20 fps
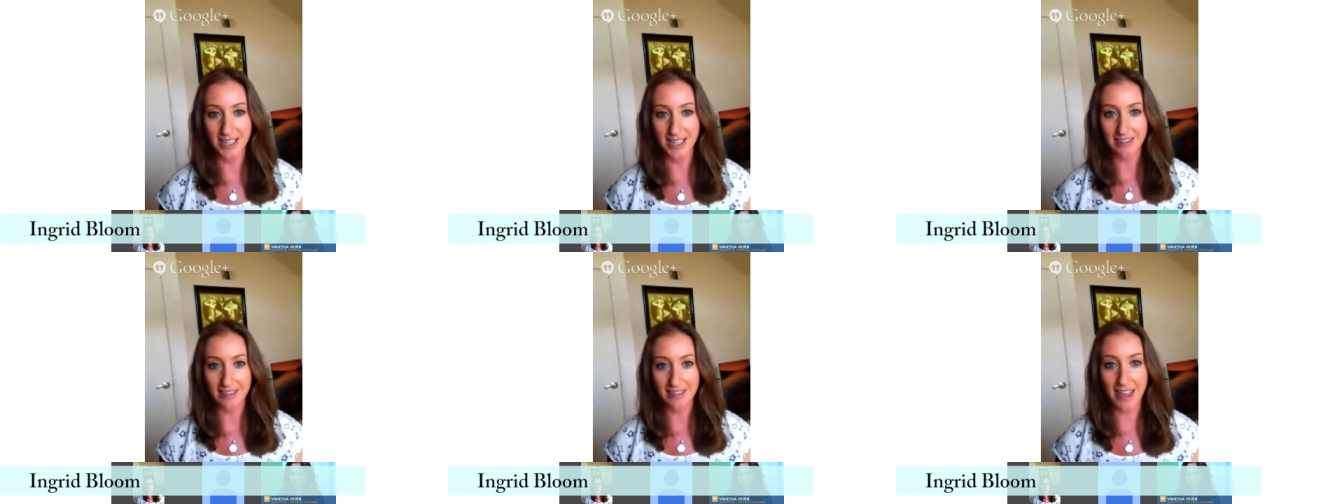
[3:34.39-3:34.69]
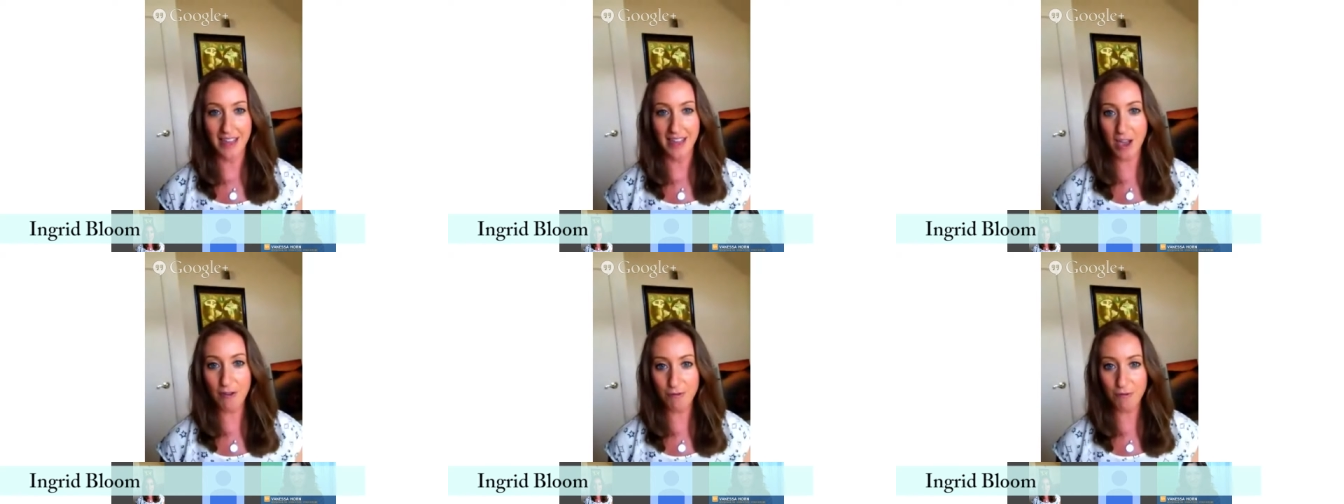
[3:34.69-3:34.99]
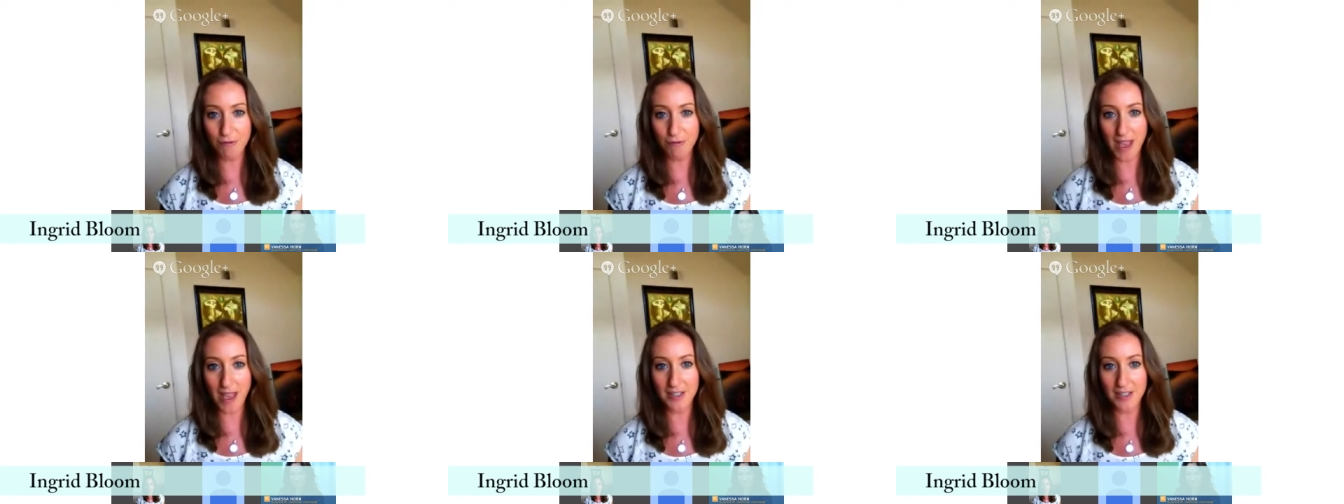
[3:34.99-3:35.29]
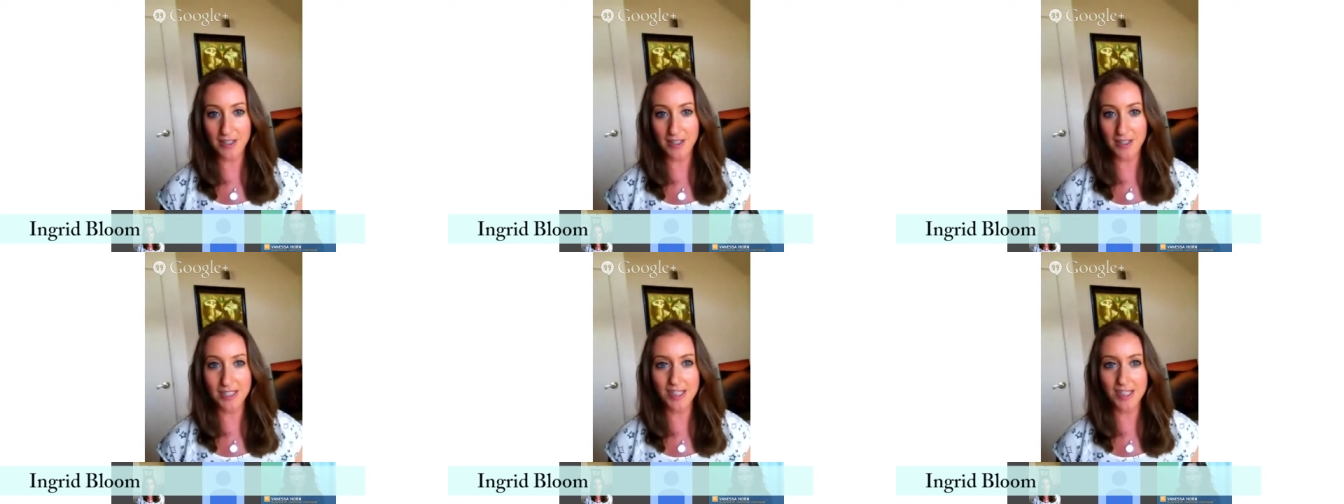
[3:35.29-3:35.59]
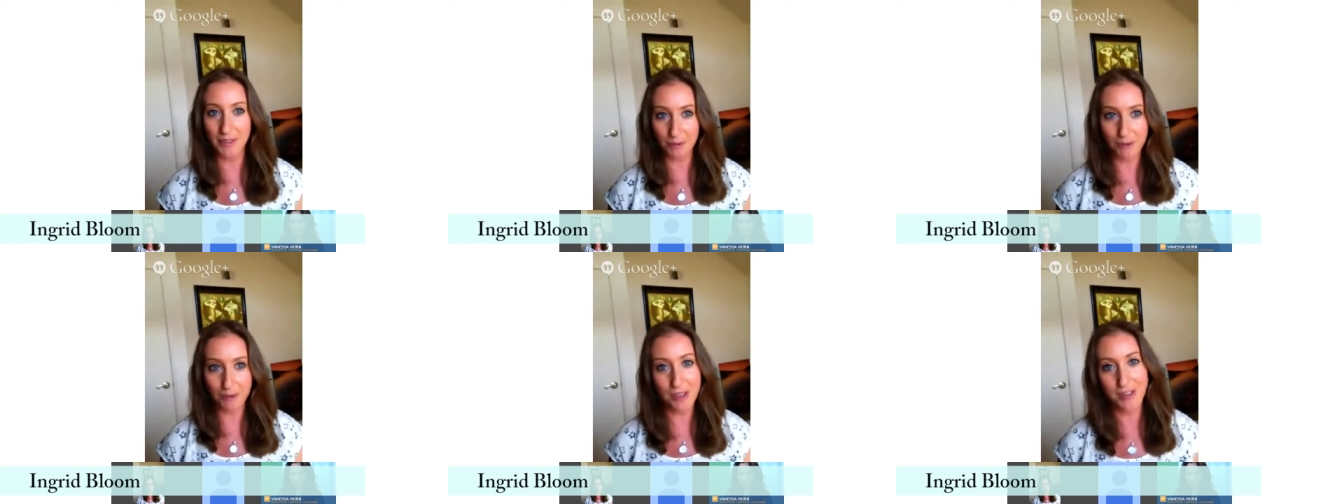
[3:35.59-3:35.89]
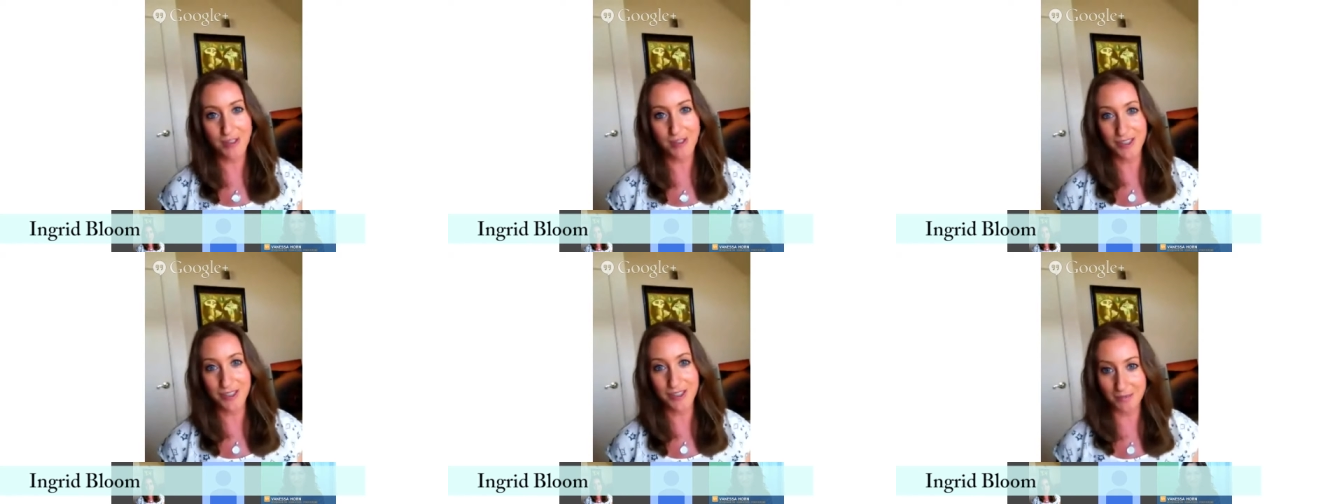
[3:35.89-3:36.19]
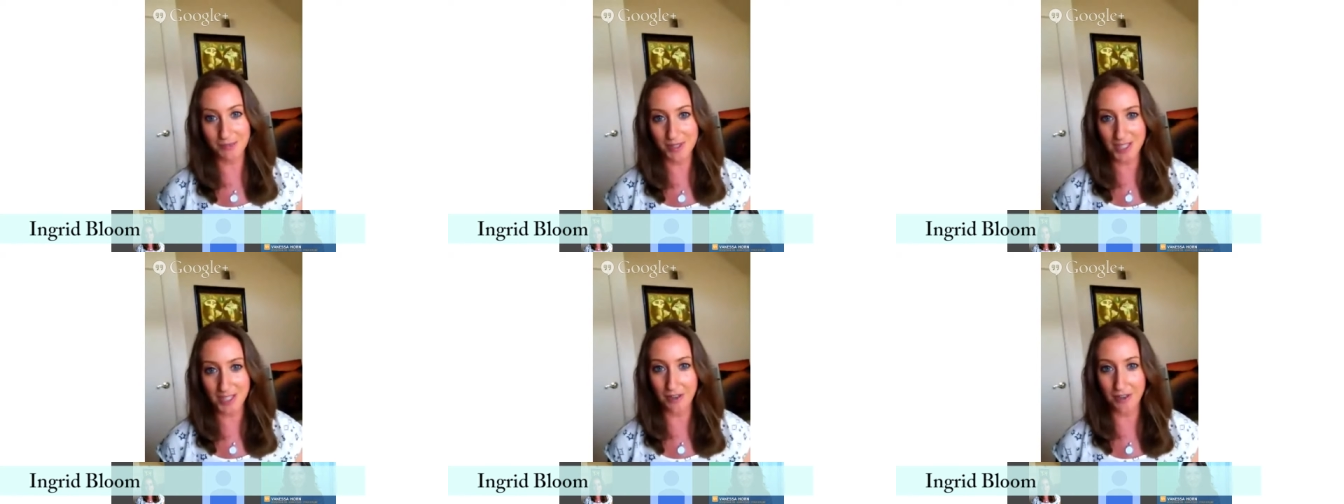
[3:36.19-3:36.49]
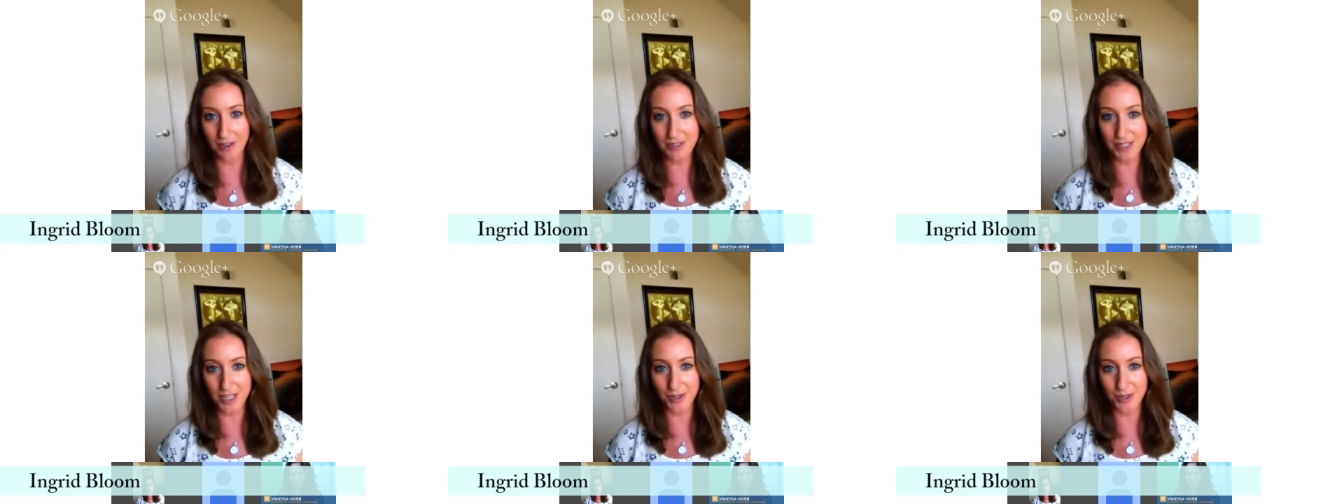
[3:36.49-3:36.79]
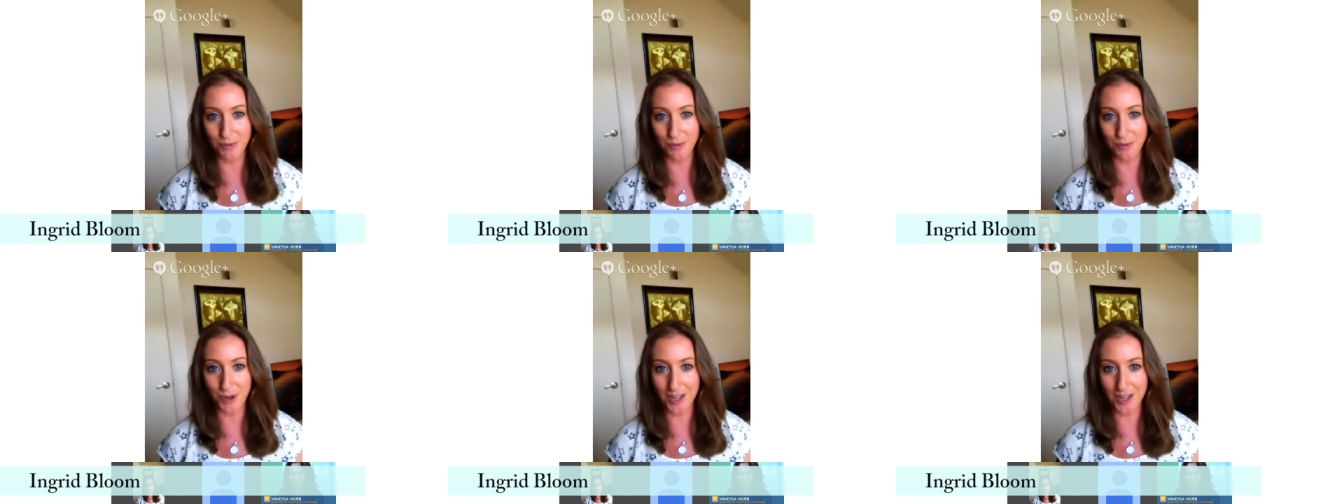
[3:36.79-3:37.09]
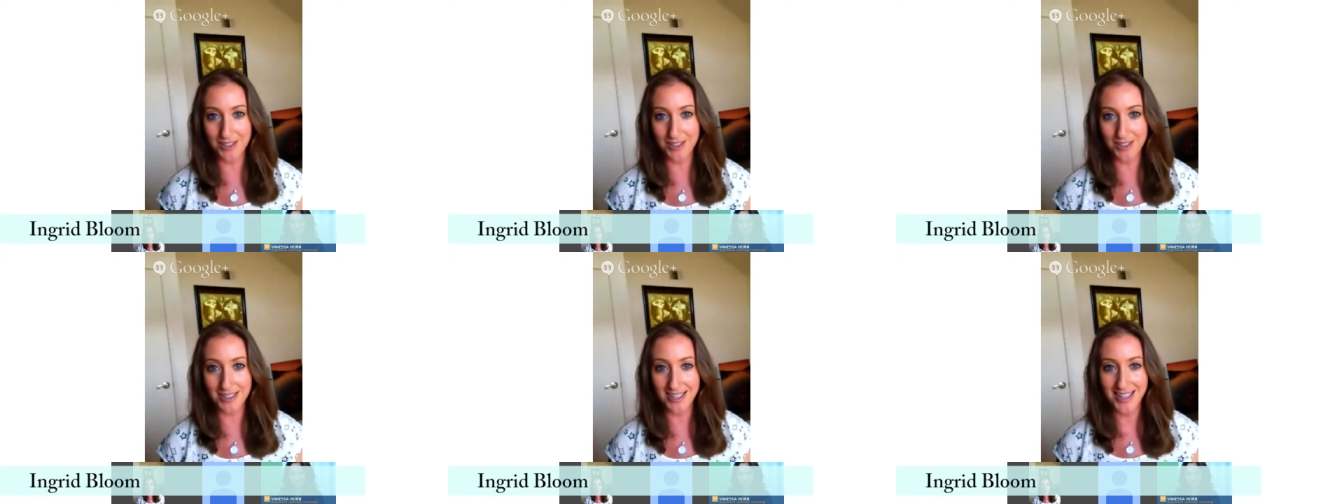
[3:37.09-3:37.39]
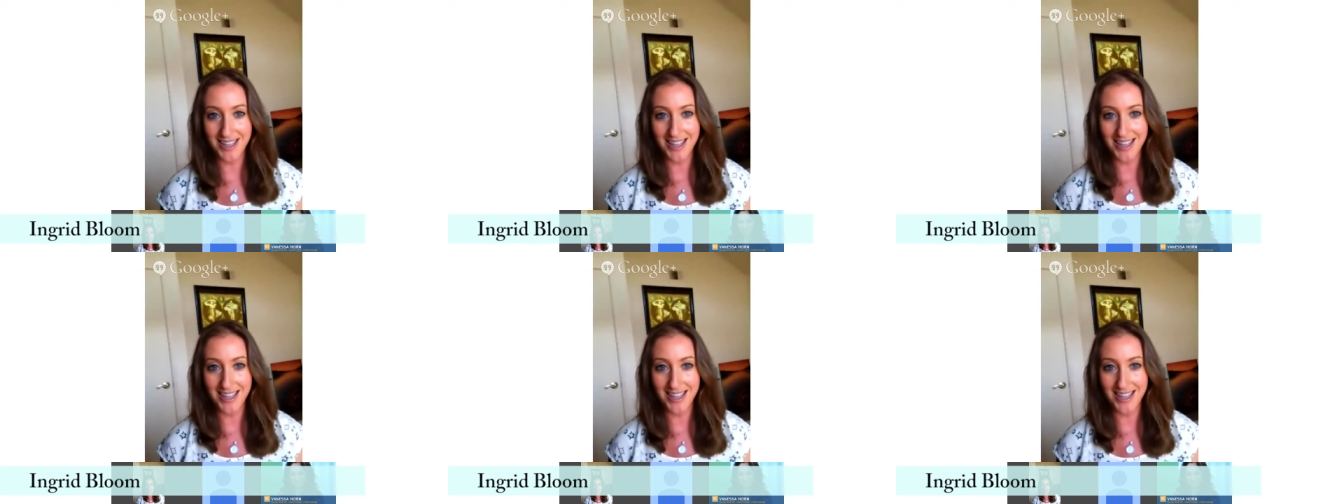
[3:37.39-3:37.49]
They have found something within themselves as well,